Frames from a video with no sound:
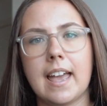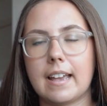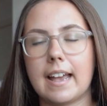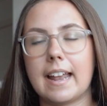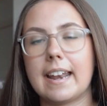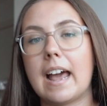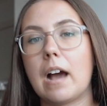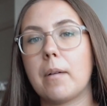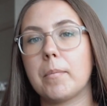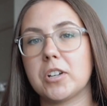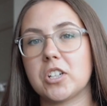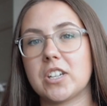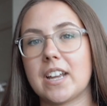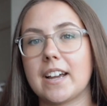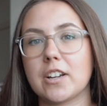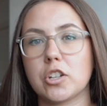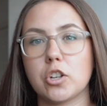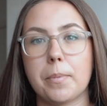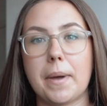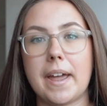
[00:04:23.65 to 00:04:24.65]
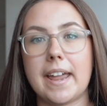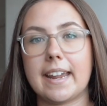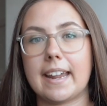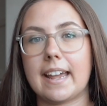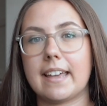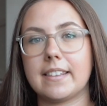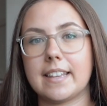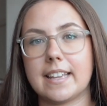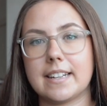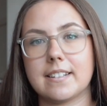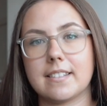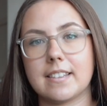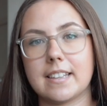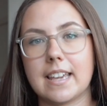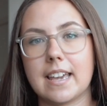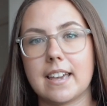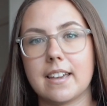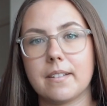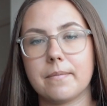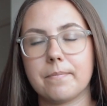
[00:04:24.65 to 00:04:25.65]
and how much tax you're paying at the end of the
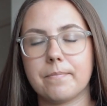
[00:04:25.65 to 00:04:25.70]
year.